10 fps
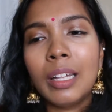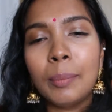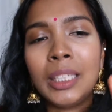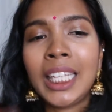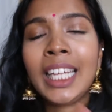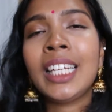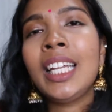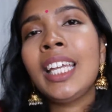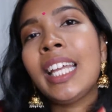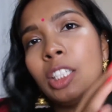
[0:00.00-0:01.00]

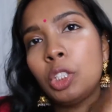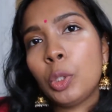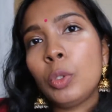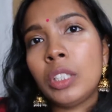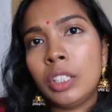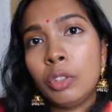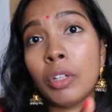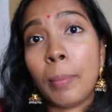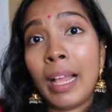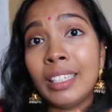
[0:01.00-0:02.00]
mistakenly gets sold into
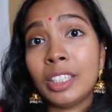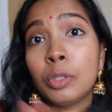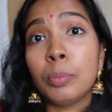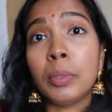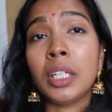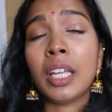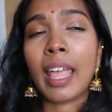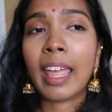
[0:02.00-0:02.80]
the palace to be